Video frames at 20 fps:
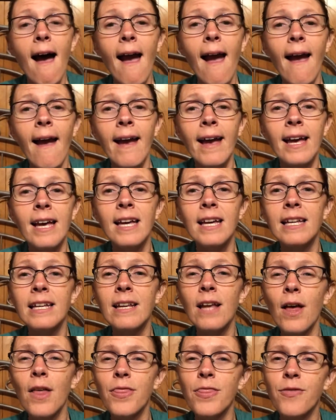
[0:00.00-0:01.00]

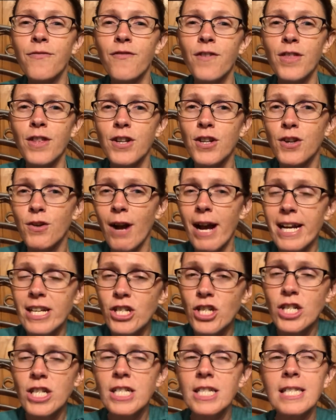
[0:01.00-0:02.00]
And for the
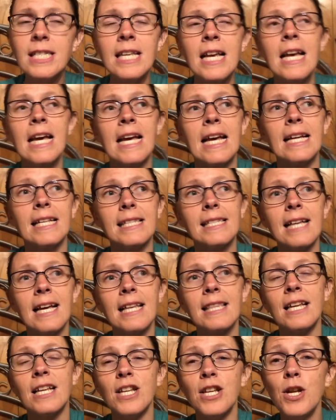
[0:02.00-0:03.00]
directions, it
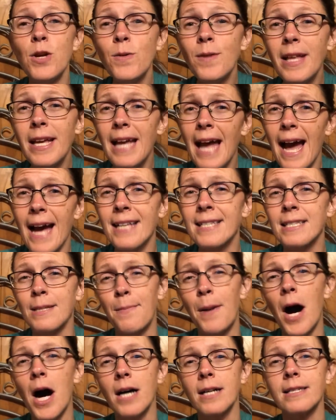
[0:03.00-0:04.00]
said that newly cast
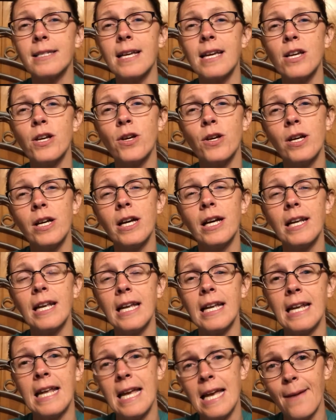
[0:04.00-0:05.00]
epoxy could
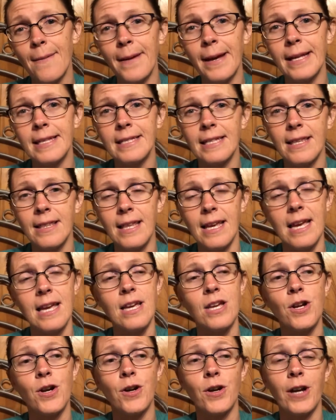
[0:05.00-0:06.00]
inhibit the
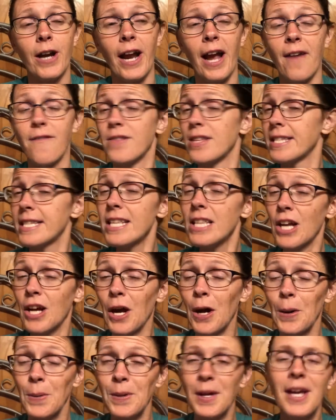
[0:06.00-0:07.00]
curing of the
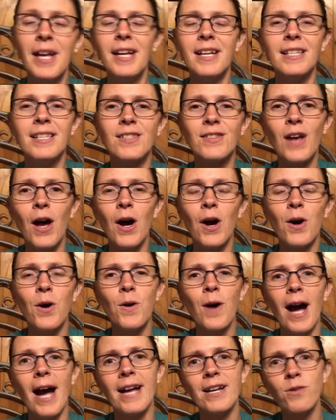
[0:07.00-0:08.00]
silicone.
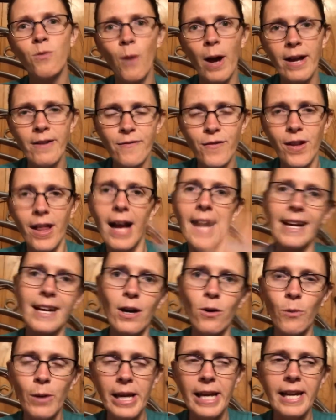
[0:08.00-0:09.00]
So I had to wait for like
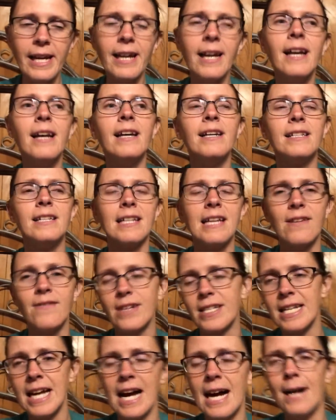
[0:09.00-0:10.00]
a week to give
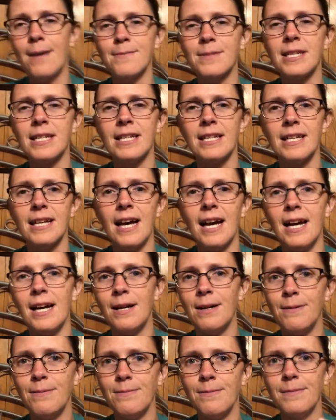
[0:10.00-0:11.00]
it time to,
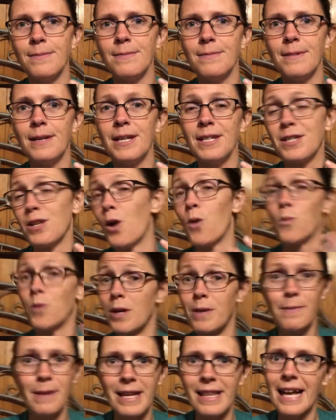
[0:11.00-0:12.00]
um, so it
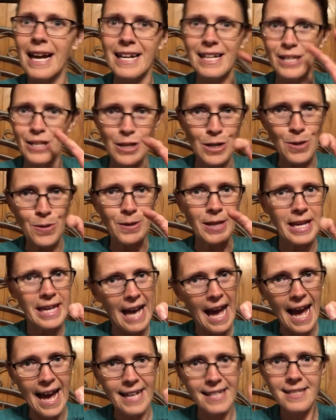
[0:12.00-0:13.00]
wouldn't be like newly
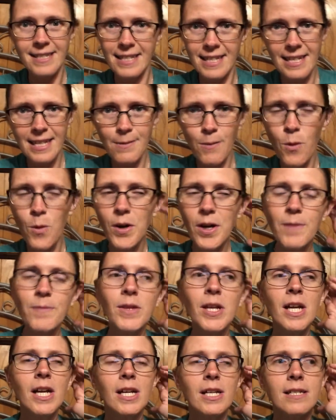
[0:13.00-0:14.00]
cast anymore.
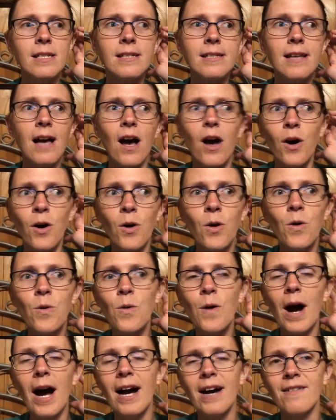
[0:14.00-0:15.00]

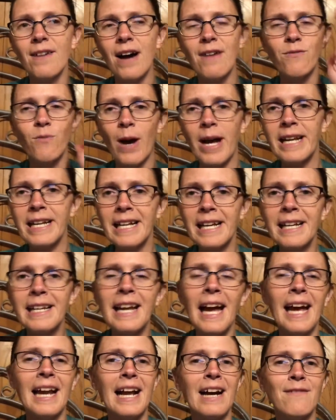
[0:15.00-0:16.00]
So I've, I've
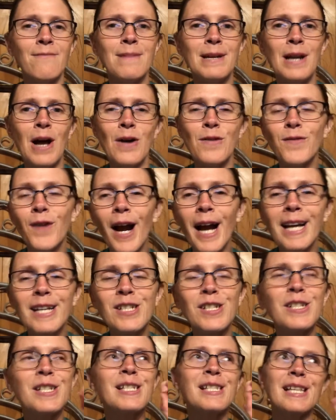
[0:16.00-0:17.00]
waited and I've been over
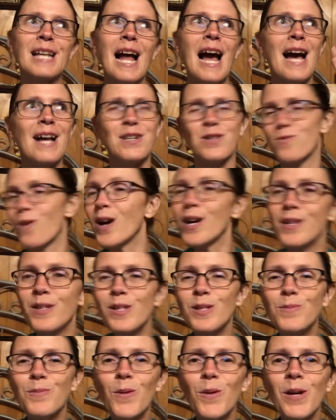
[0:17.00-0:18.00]
anxious and I had to work
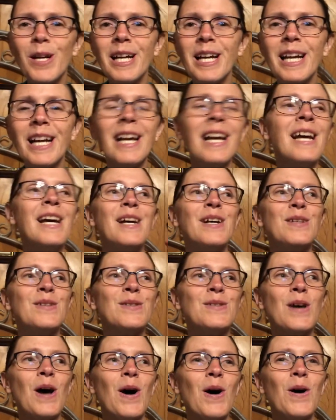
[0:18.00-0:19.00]
this morning.
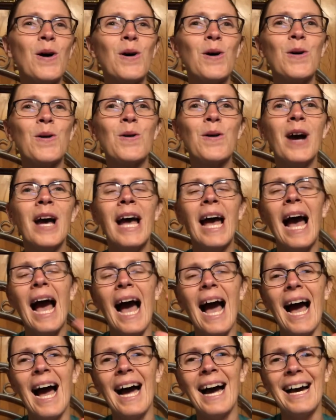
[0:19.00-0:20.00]
So
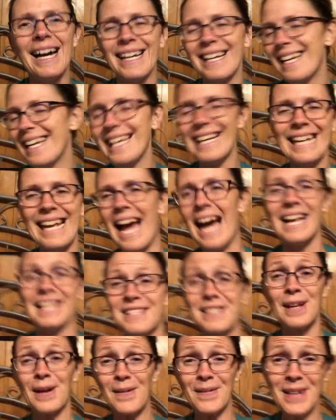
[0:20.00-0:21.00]
I yeah,
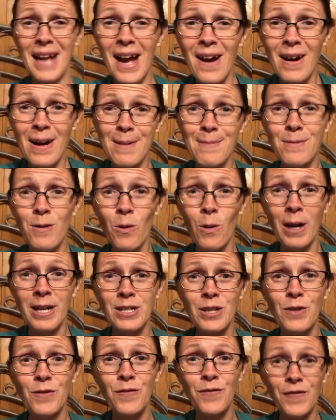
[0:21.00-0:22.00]
so now I'm going
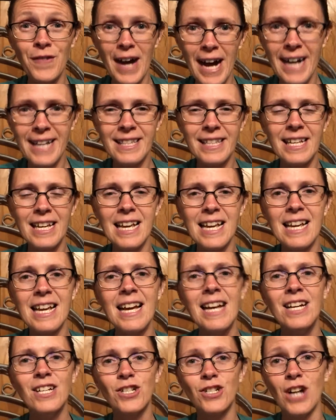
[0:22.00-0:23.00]
to finally
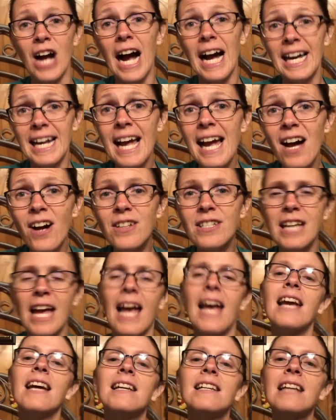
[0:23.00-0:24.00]
try it out.
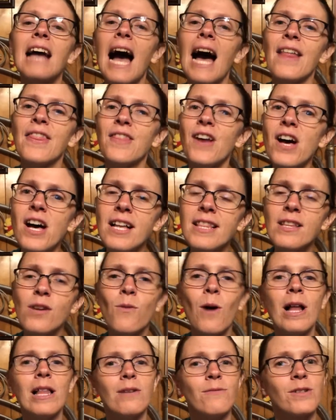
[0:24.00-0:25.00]
And I thought that
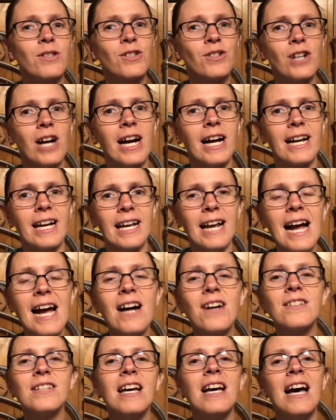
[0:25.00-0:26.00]
while I was trying it
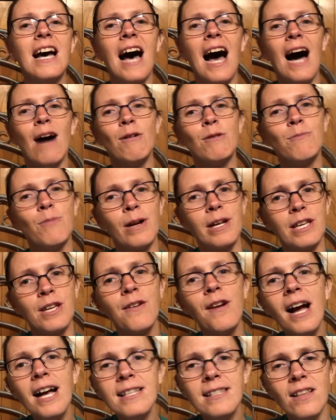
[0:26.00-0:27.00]
out, I would bring
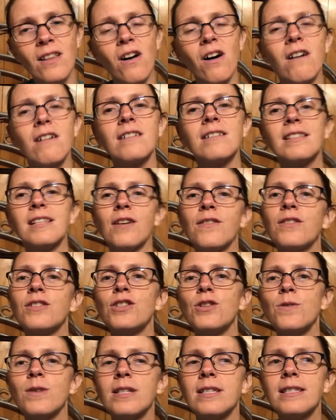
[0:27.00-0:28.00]
you guys along so that
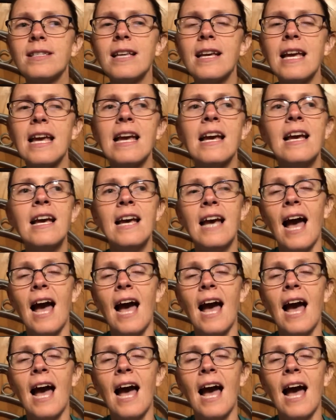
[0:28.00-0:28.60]
you could see.